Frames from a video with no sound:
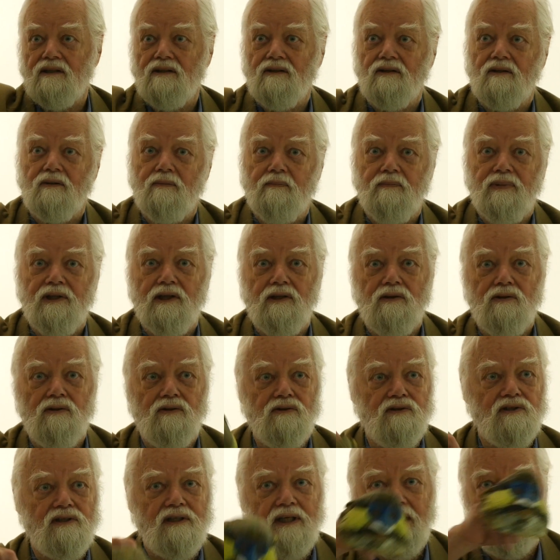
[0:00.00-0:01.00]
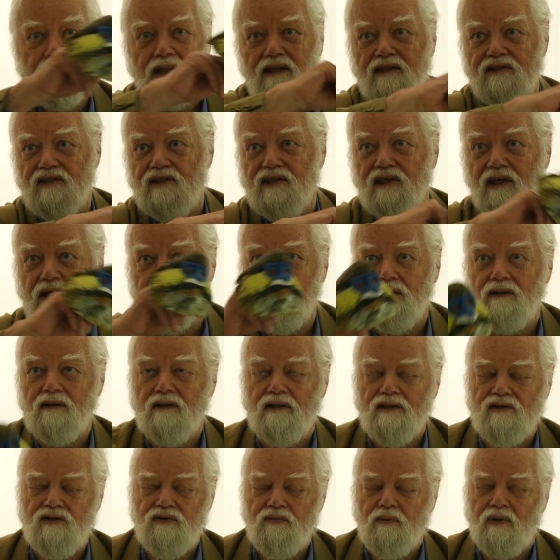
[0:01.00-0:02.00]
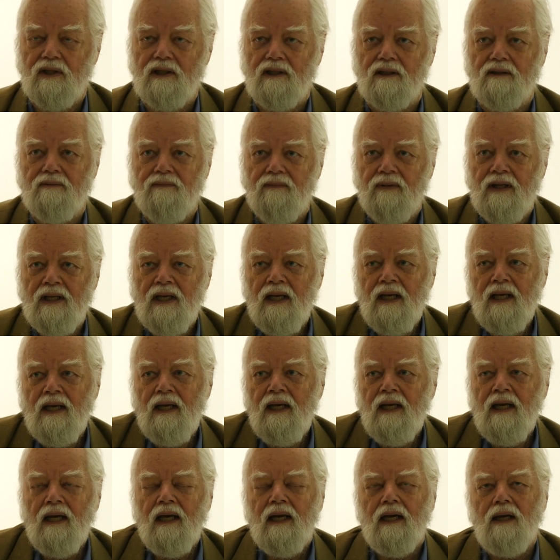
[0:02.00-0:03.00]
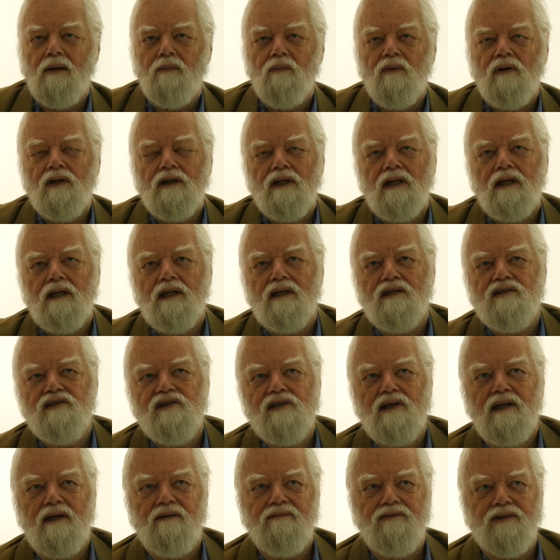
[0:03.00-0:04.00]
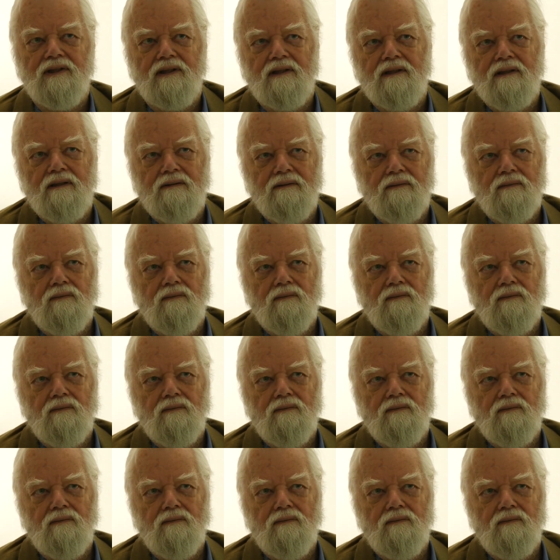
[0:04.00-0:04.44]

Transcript: could be used like a signal as well. And what I discovered